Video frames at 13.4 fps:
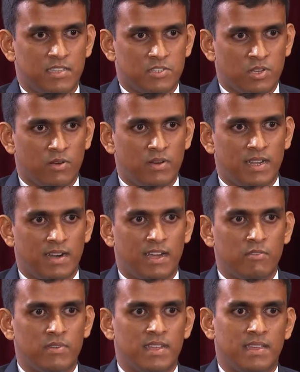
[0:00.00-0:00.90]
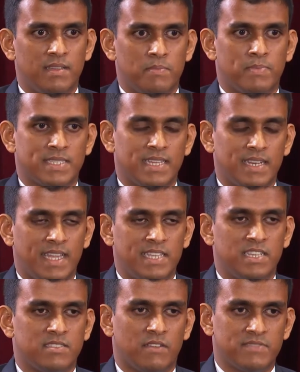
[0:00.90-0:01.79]
showed around
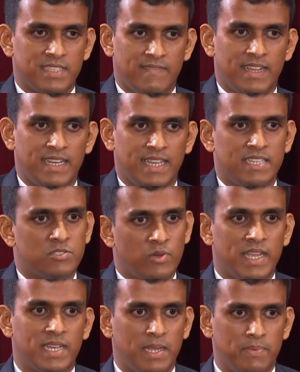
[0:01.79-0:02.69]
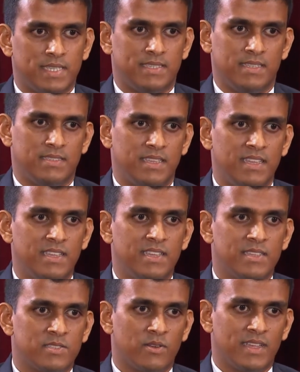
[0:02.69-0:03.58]
percentages of 70s to 80%.
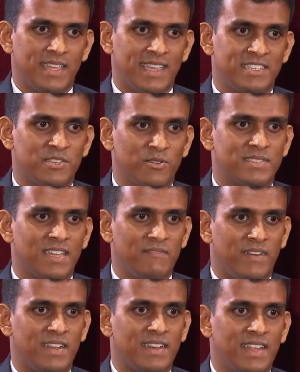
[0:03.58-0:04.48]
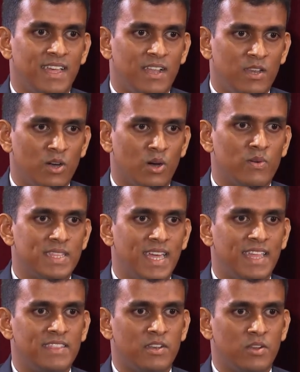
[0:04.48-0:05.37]
So it shows somewhat lower
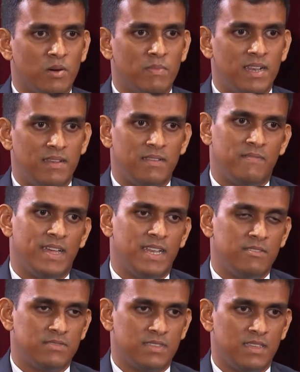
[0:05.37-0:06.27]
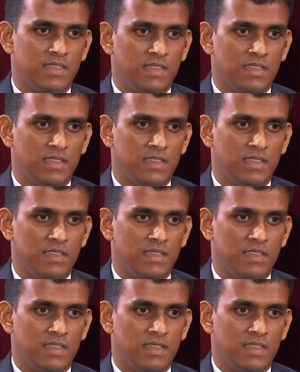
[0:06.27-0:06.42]
than the normal values.